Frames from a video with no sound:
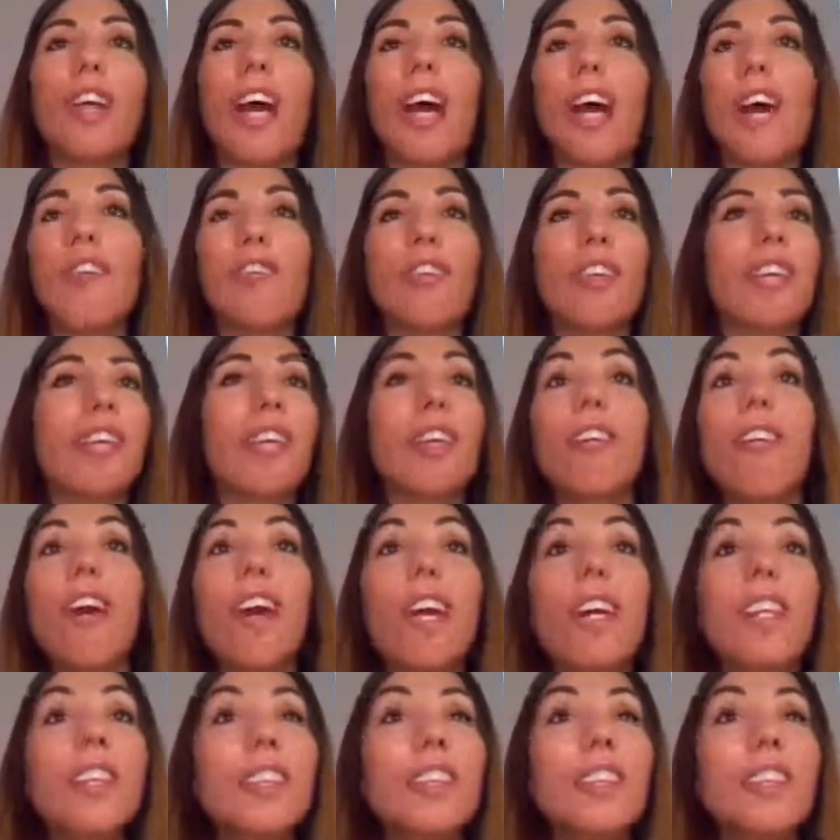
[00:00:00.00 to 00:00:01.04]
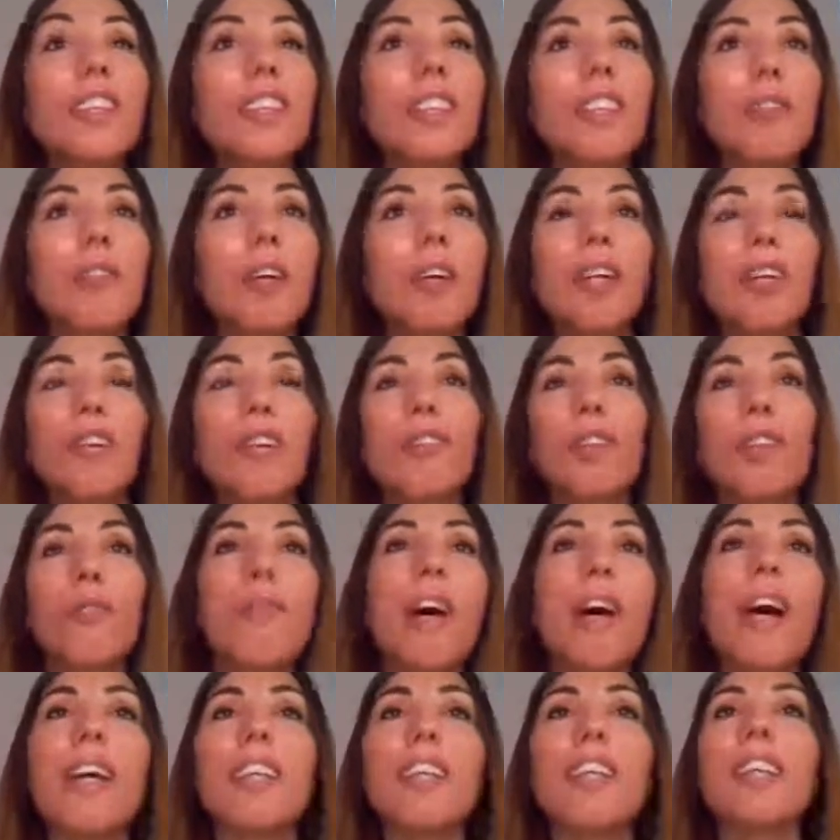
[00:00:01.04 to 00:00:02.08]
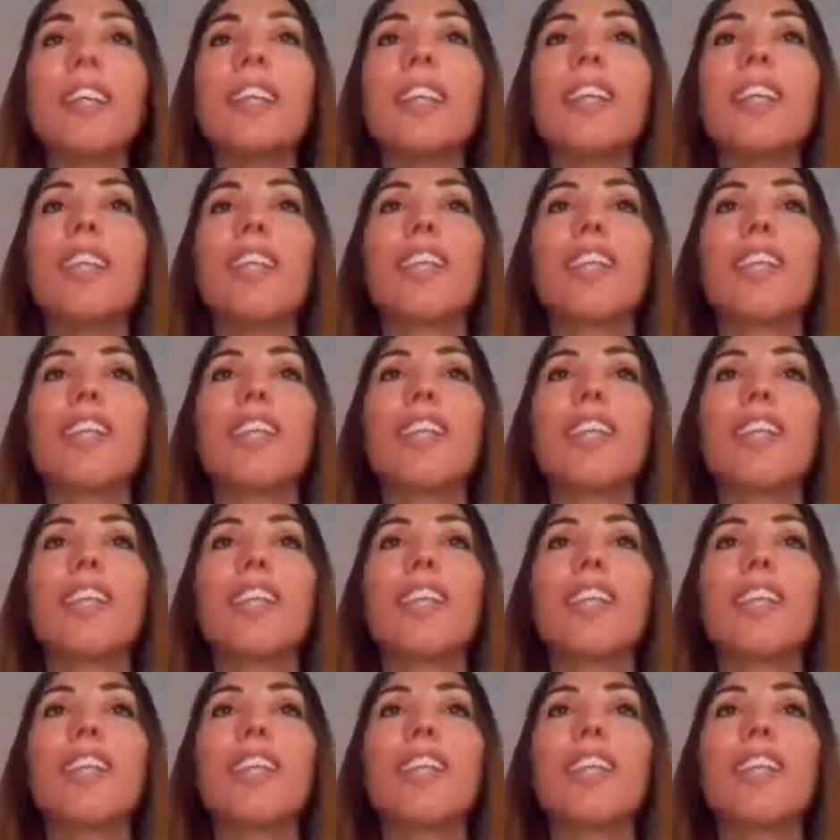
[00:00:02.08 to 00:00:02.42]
have any questions in the back of your mind,